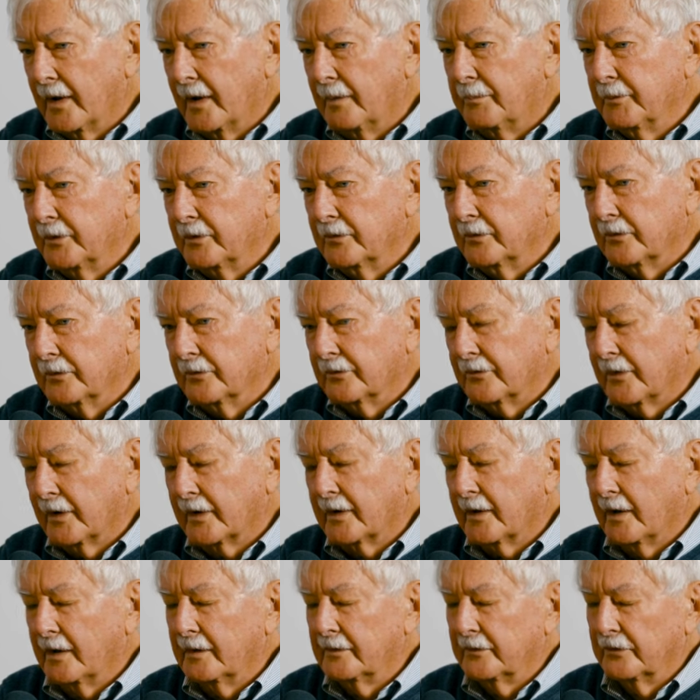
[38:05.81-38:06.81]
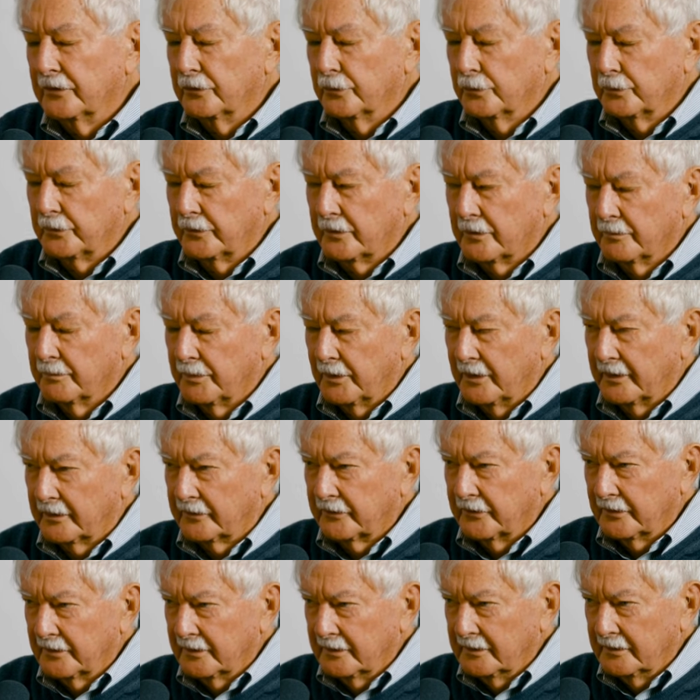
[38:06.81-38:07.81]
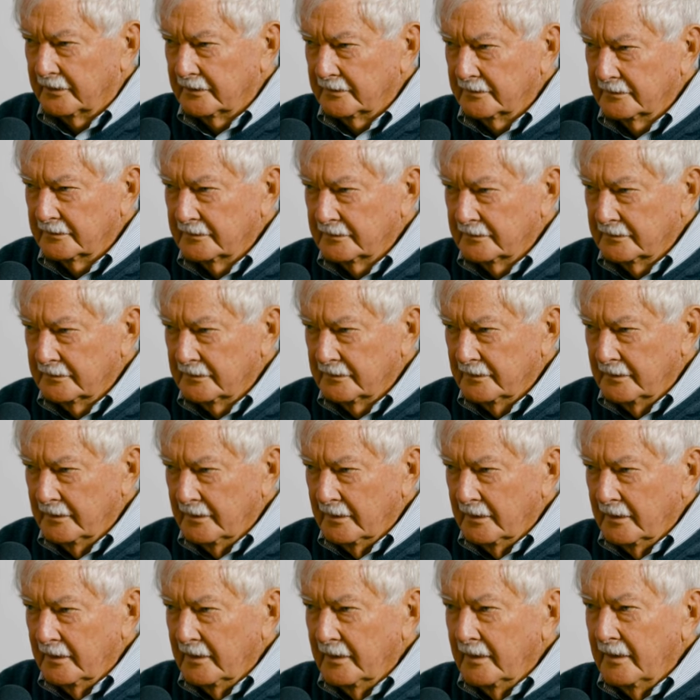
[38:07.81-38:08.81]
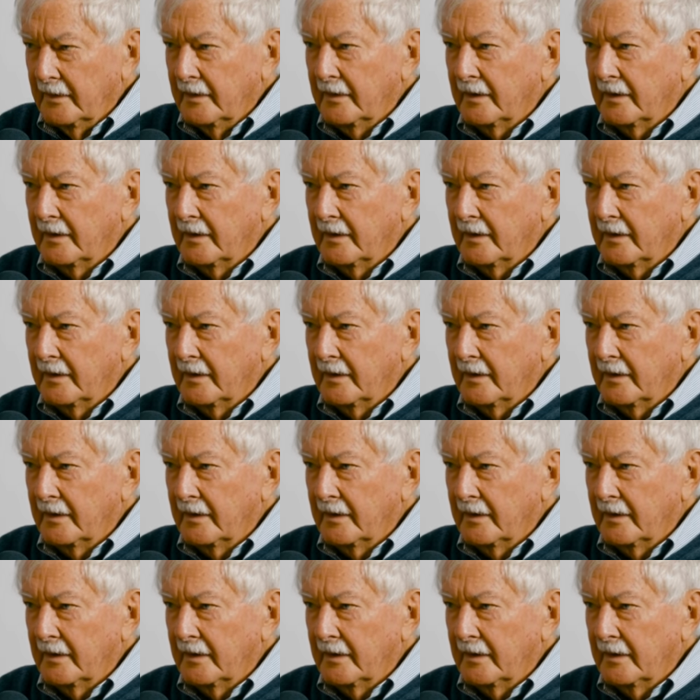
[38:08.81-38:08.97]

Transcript: happens is they can't deal with complexity. Mm.